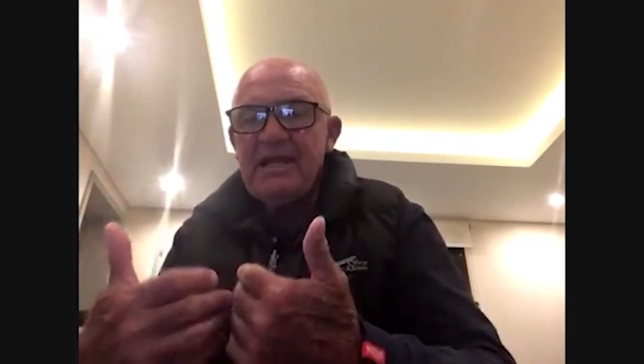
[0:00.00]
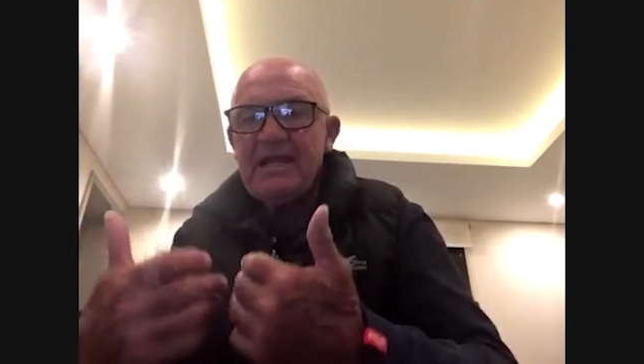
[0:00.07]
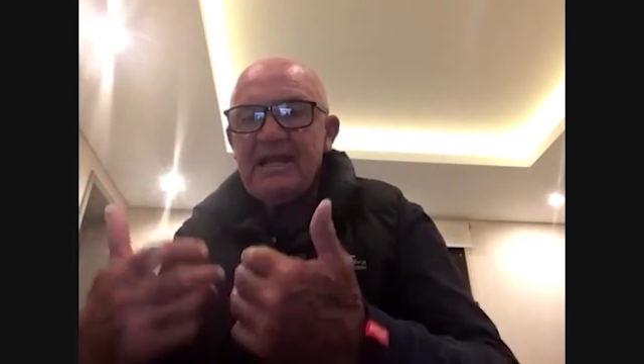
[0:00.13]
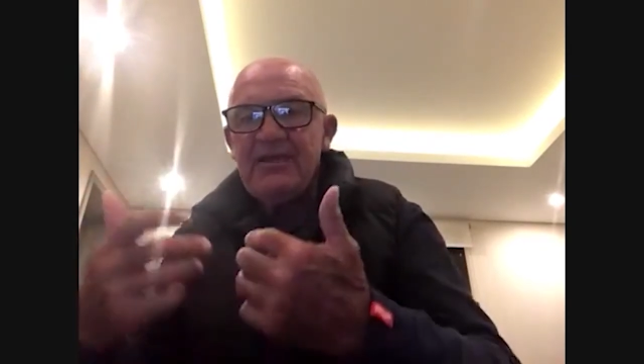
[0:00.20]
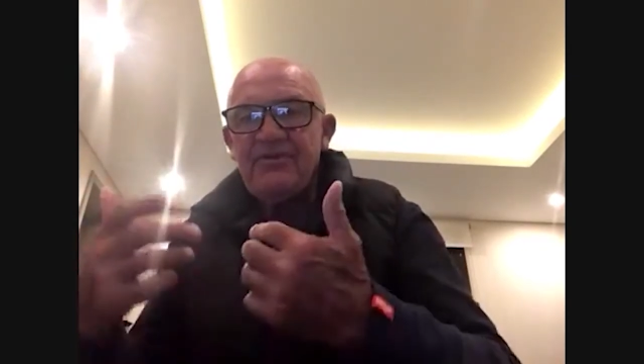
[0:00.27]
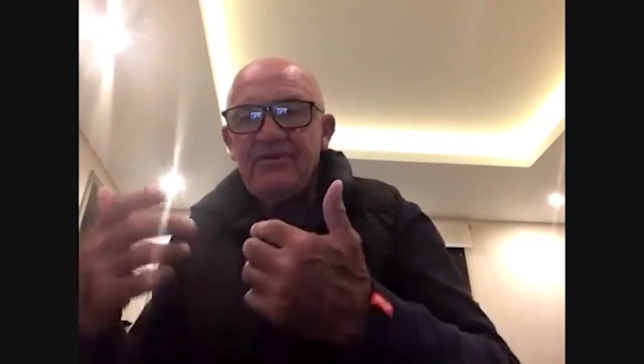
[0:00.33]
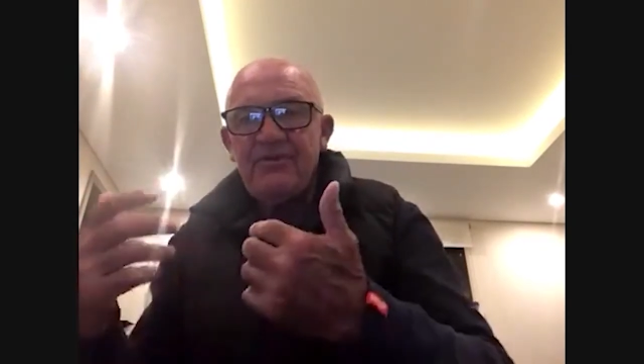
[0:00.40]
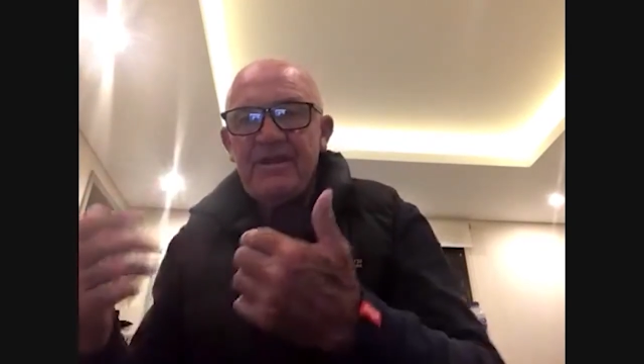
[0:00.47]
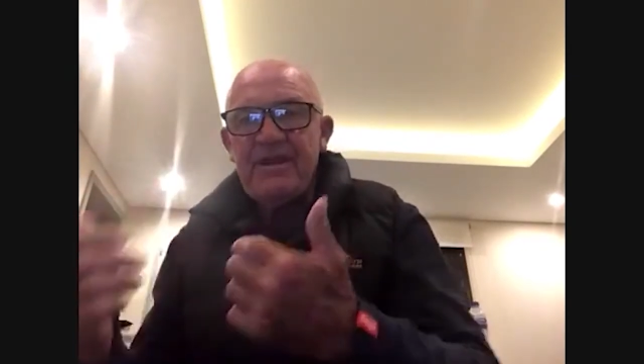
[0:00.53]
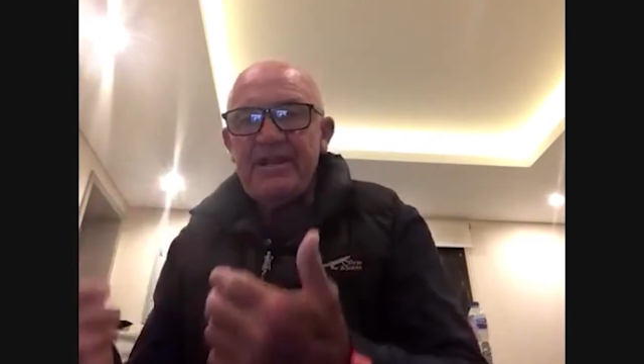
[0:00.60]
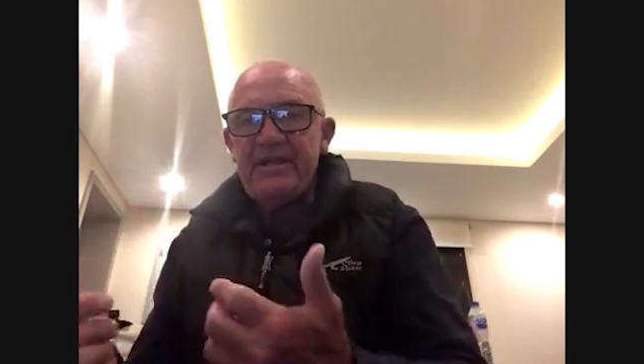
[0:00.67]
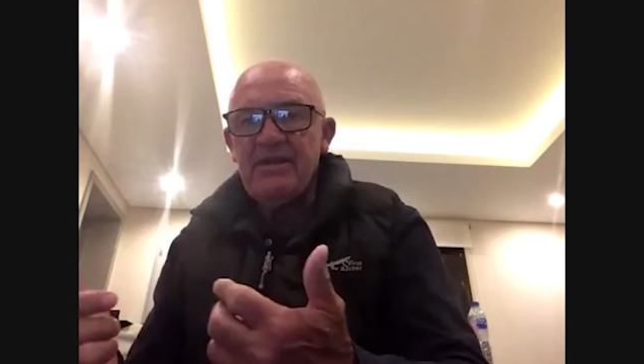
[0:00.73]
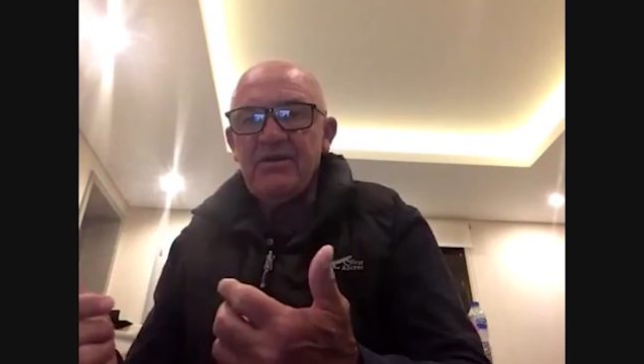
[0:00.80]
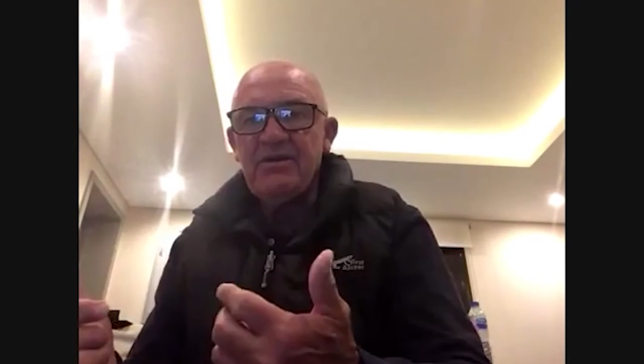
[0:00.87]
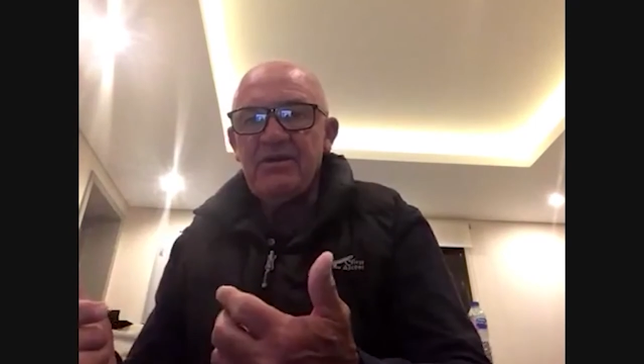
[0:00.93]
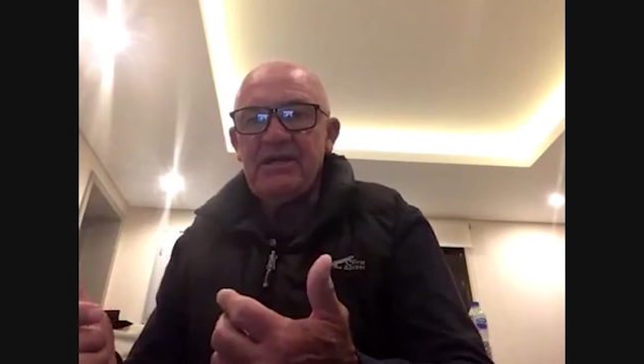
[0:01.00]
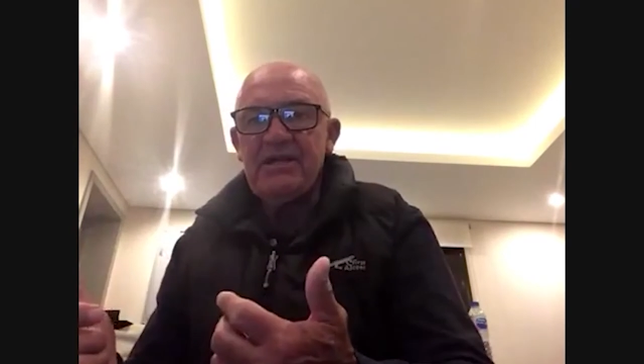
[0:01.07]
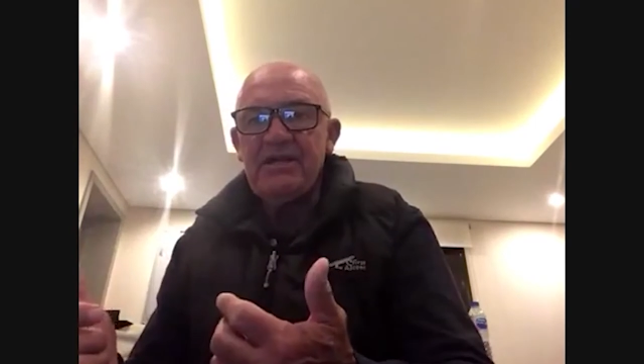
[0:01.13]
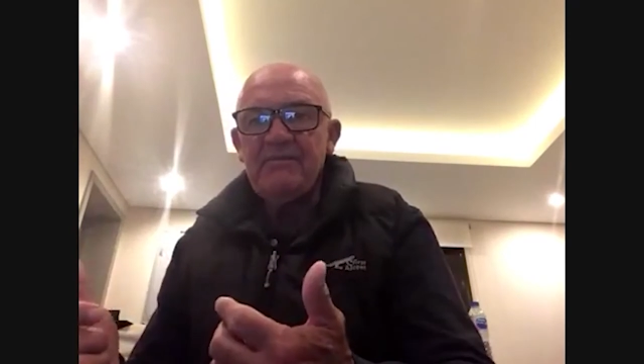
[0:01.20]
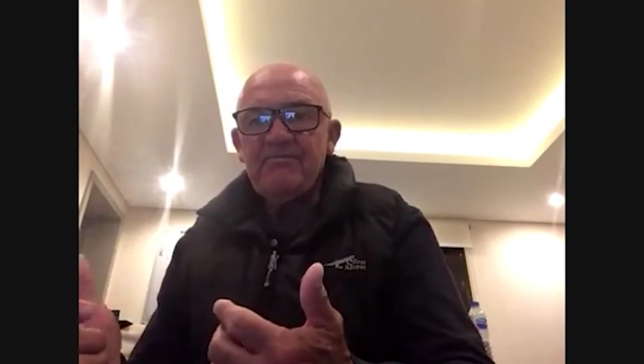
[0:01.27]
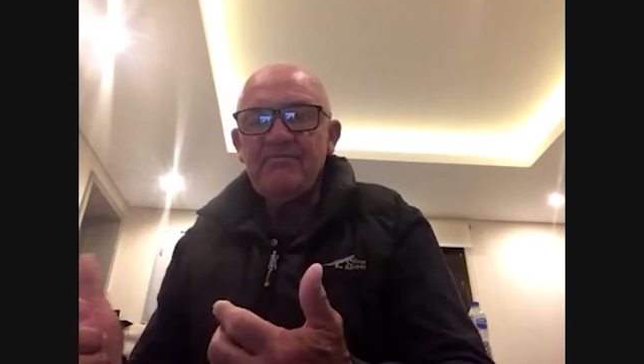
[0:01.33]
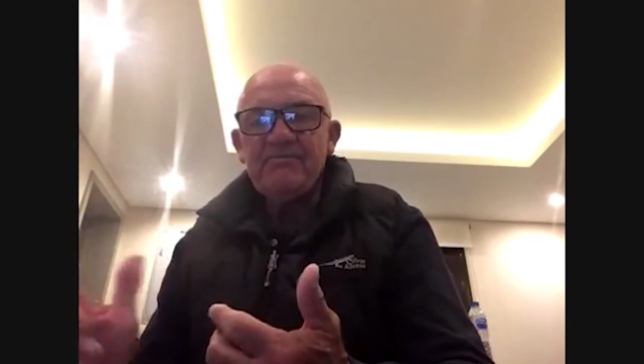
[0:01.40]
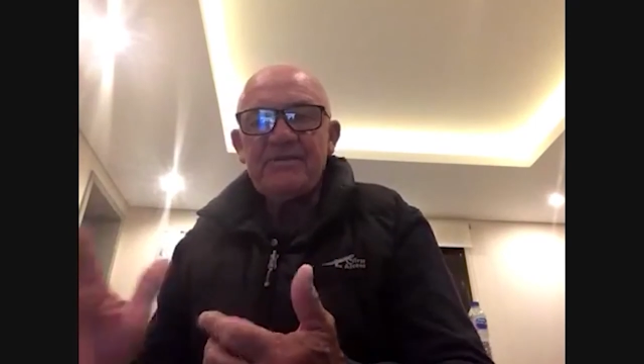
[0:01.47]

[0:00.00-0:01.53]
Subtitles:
get ready early,